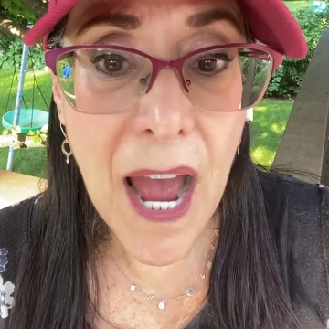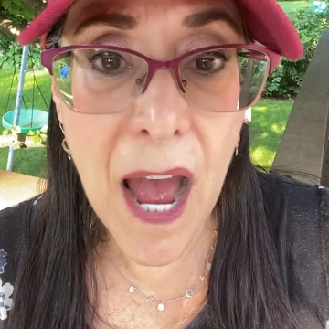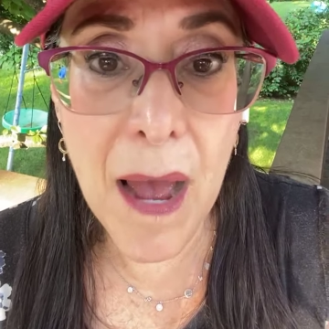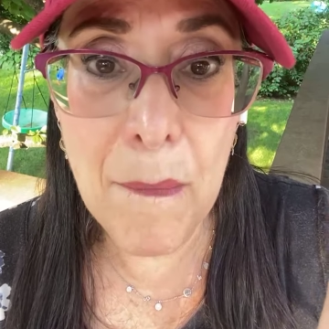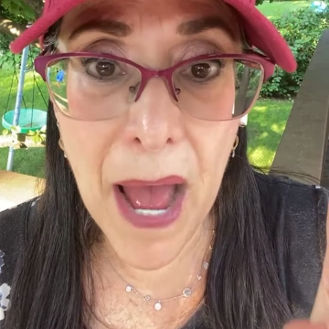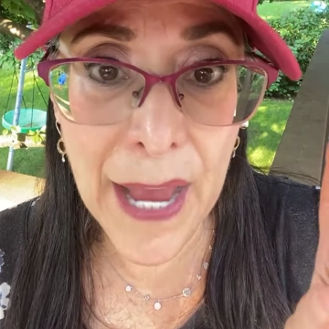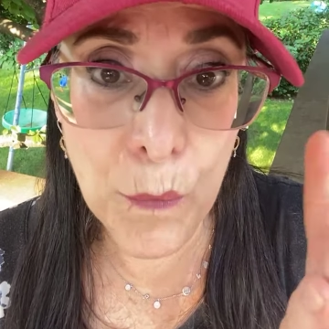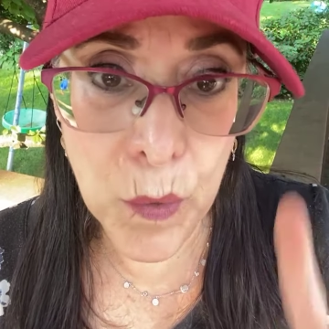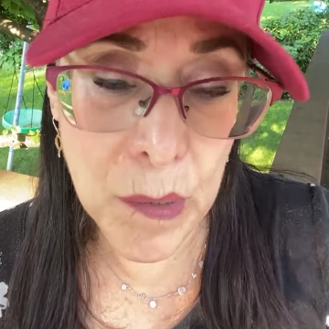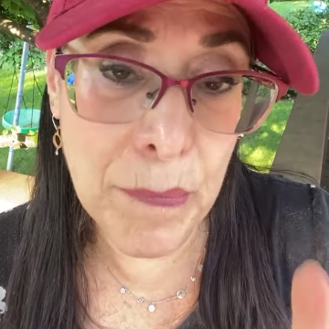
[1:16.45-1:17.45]
I
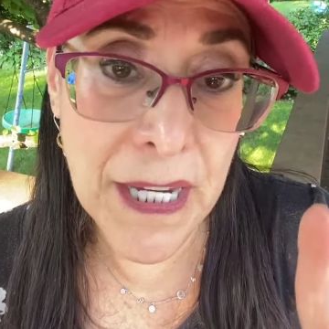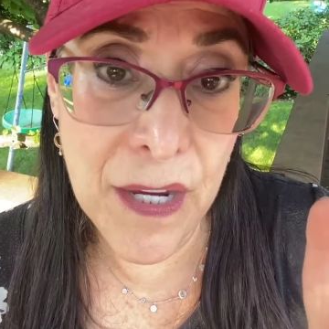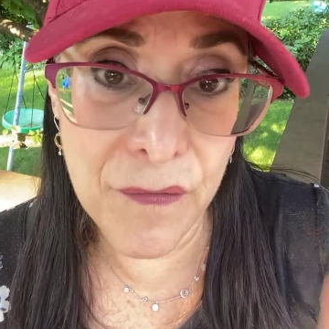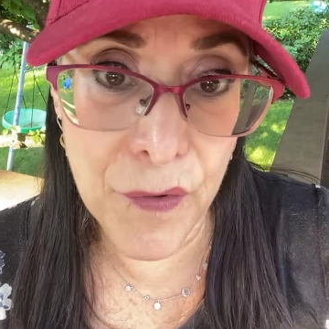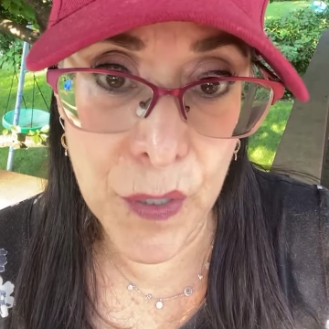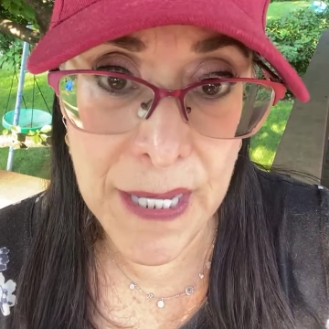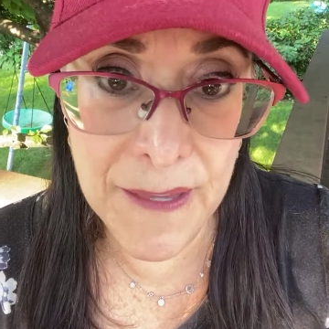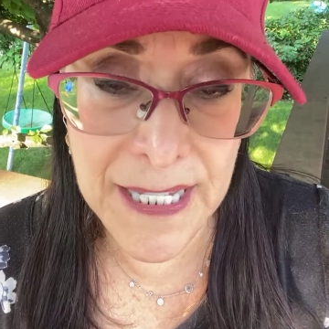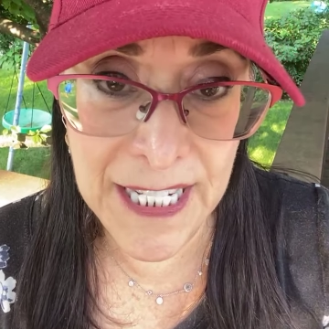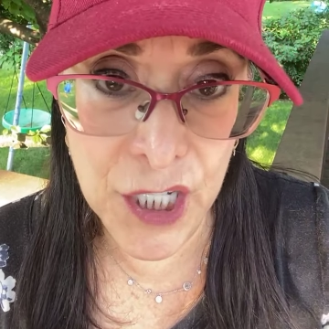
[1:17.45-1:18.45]
will be converting
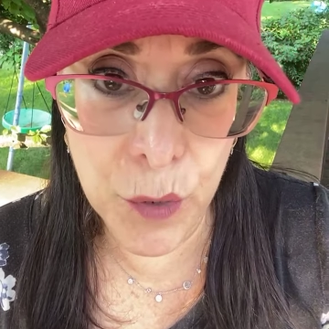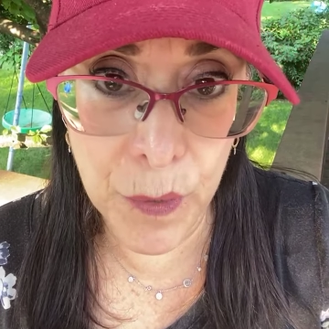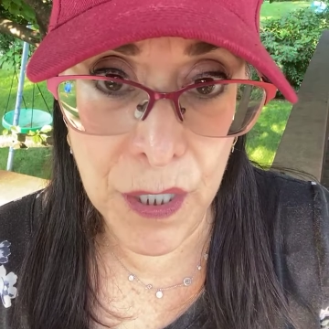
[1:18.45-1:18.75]
this into